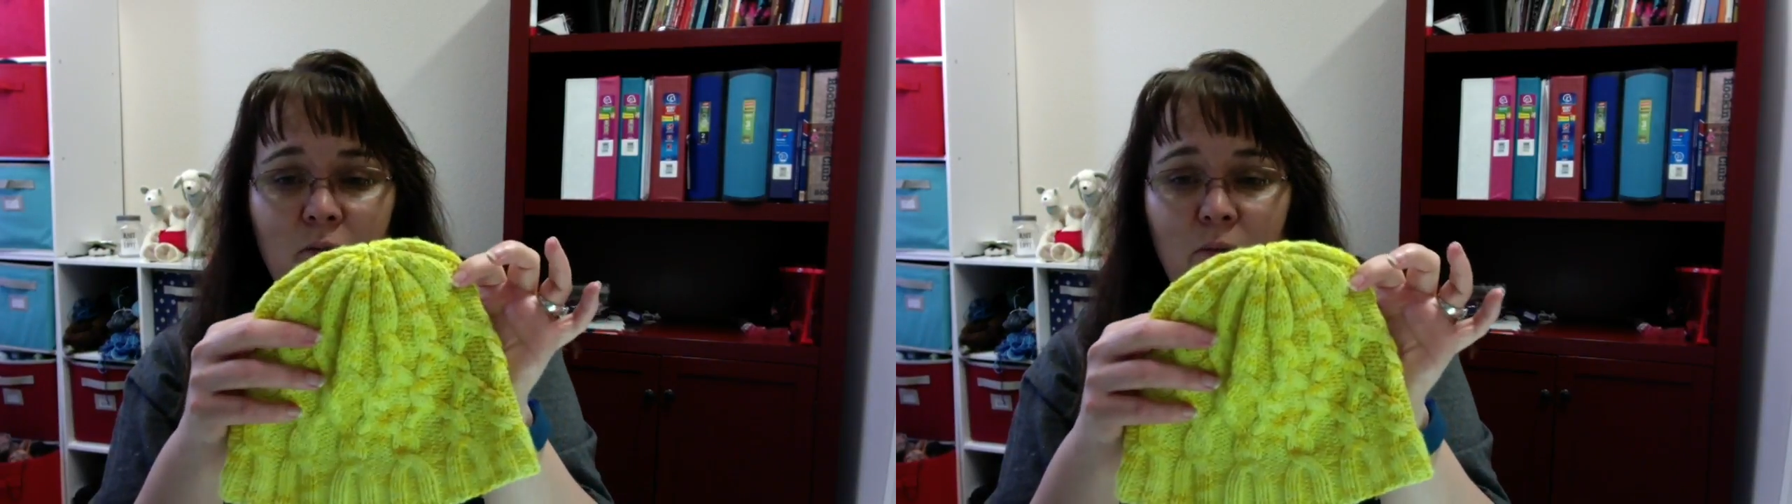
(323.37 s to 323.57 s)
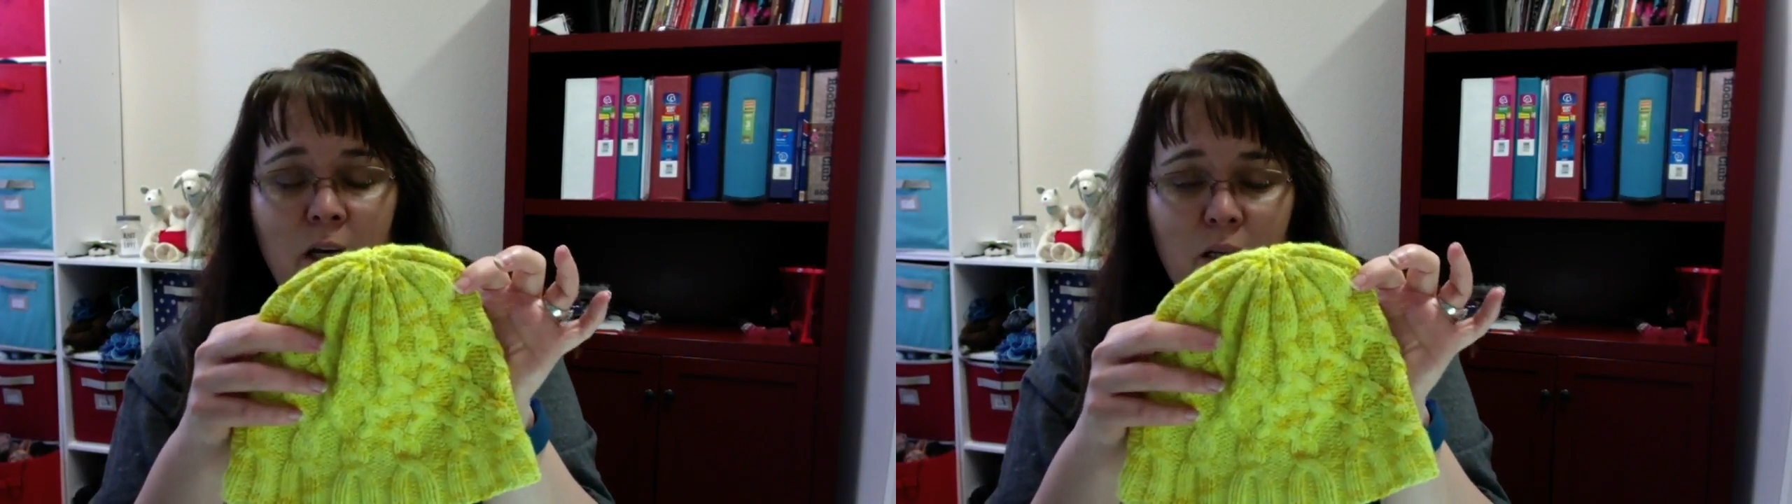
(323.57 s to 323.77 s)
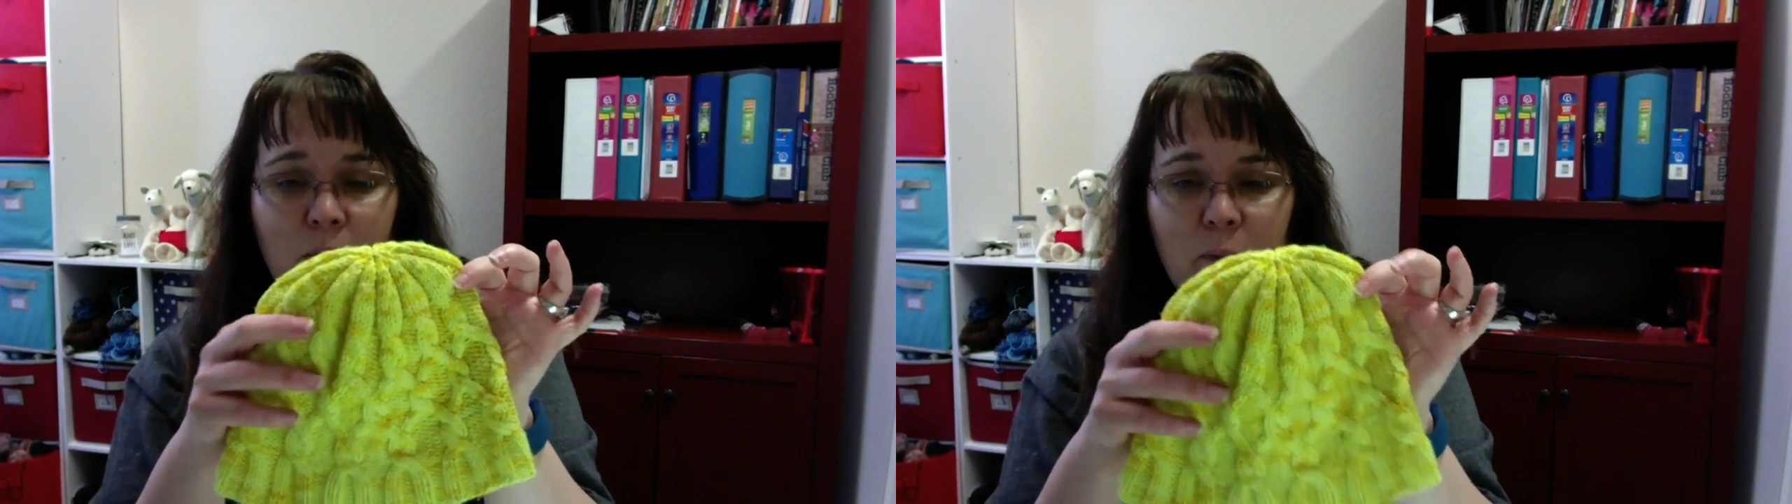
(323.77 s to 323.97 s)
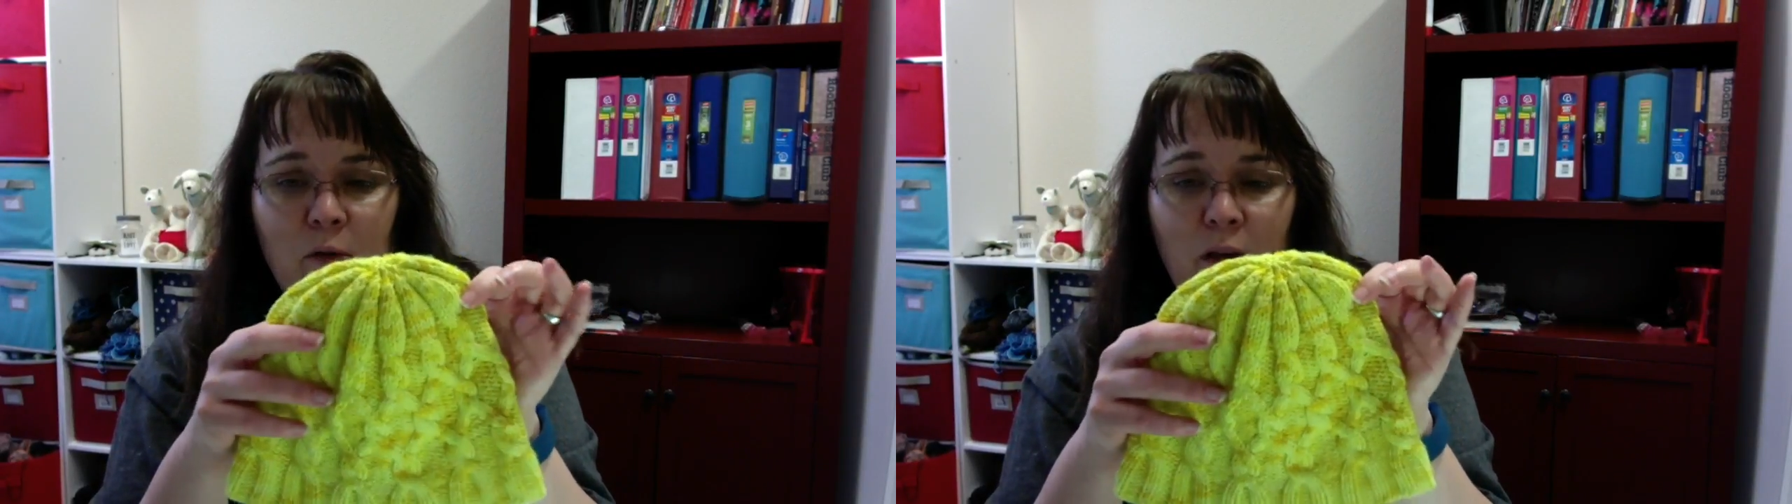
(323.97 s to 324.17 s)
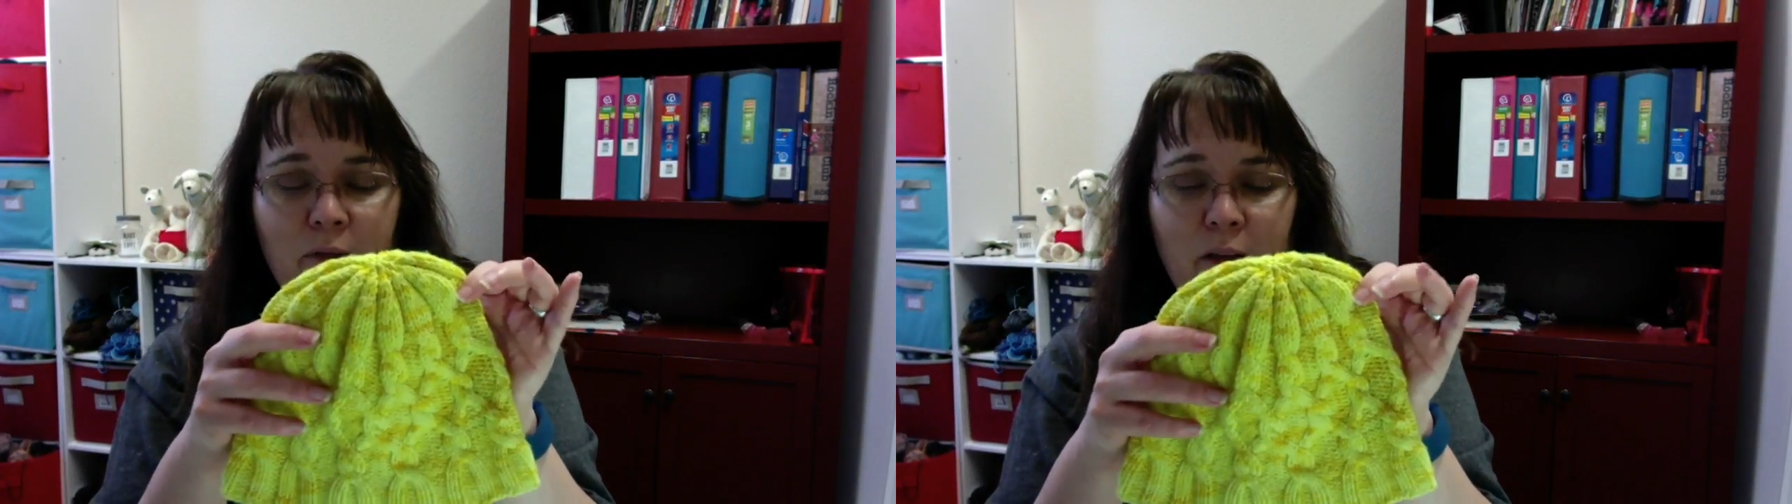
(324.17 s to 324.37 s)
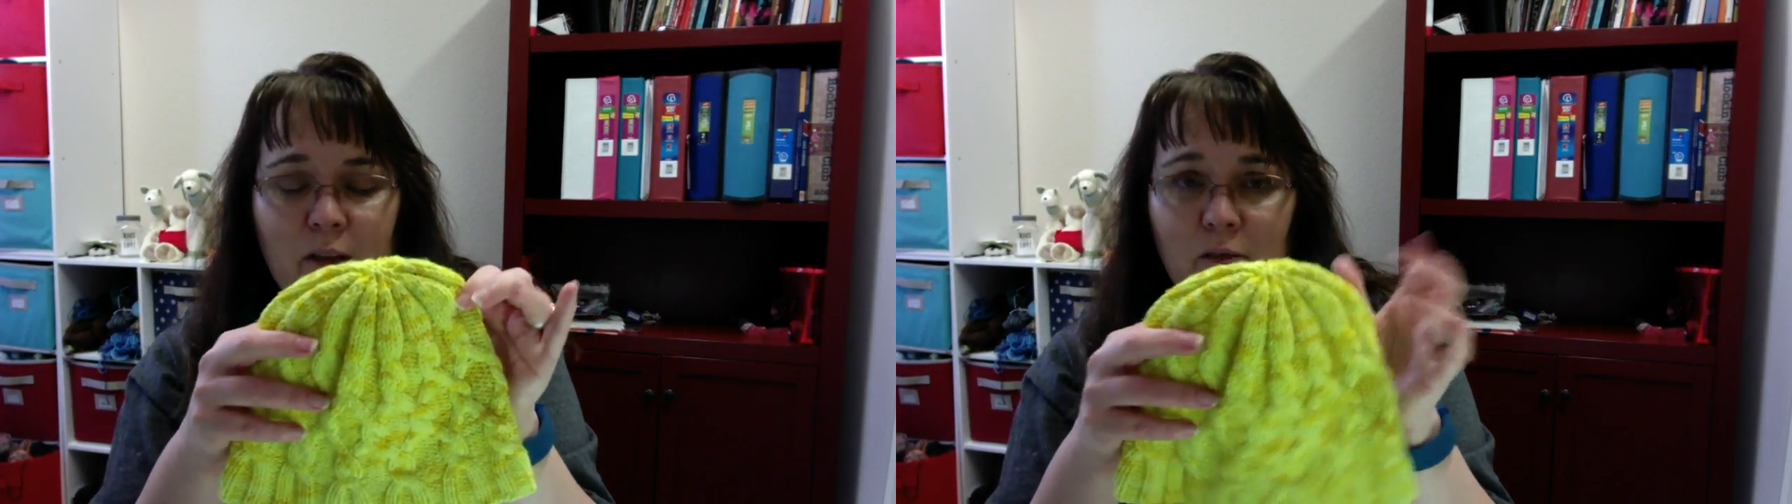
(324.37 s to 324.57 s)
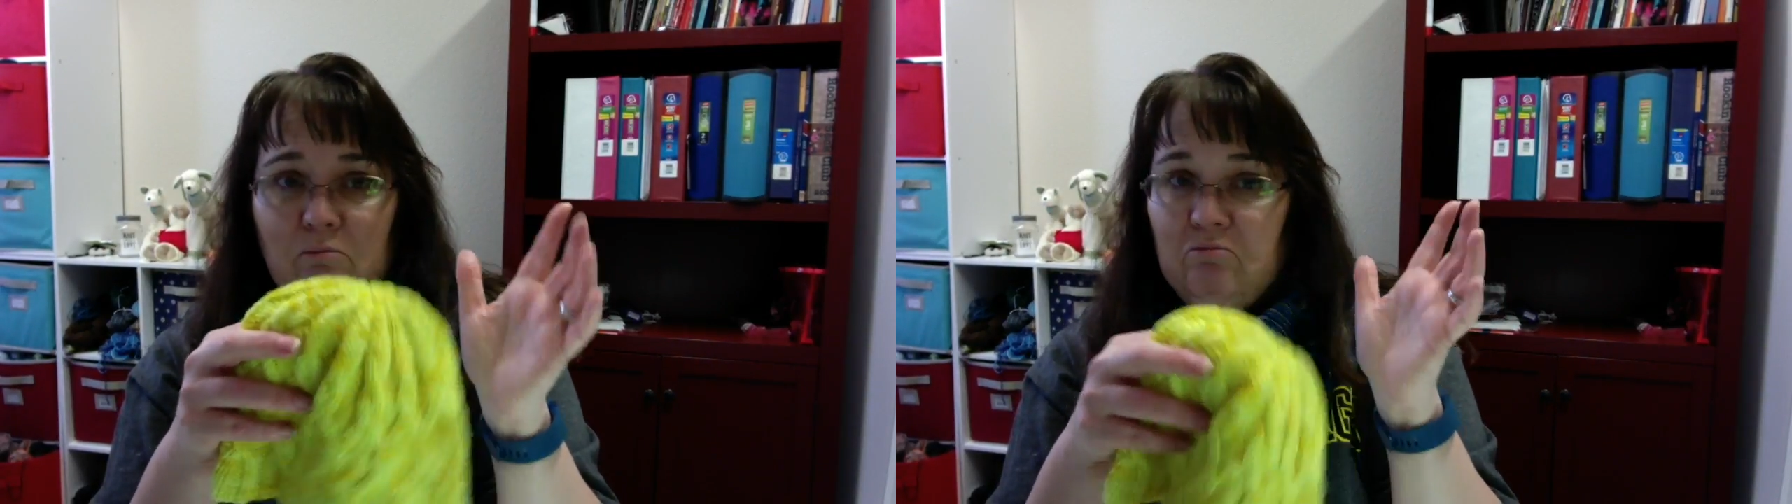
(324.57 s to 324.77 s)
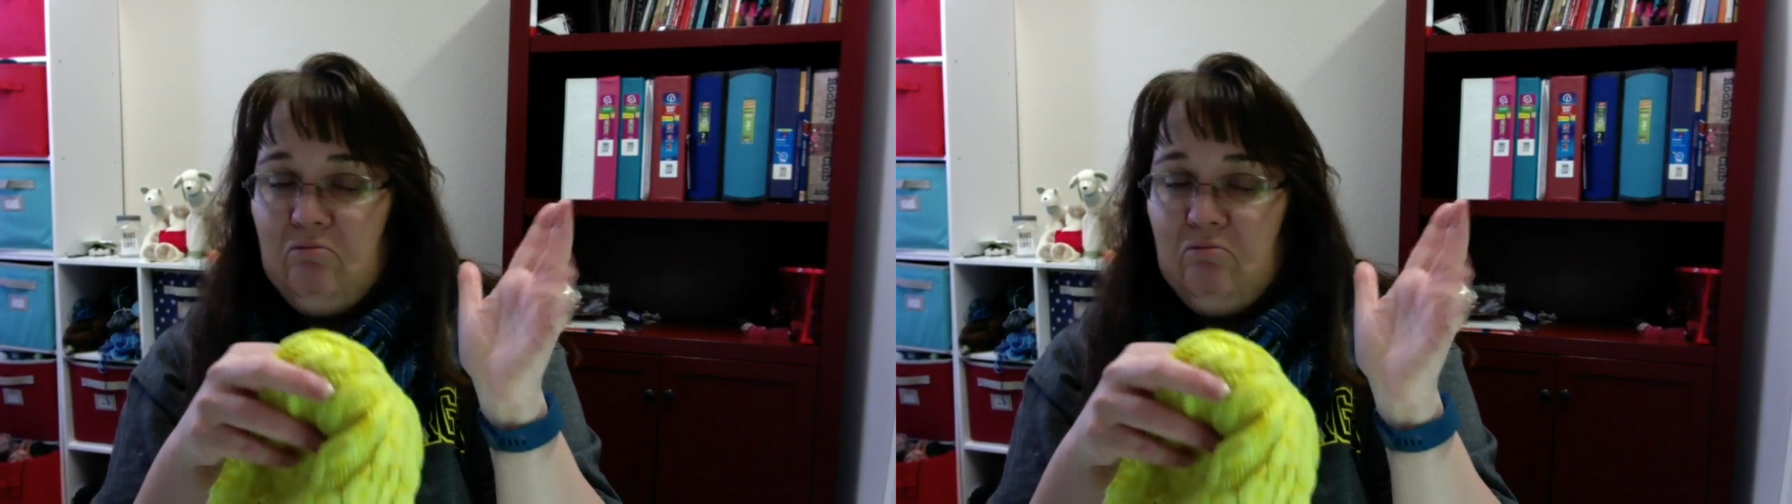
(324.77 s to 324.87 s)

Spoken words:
my husband will love this.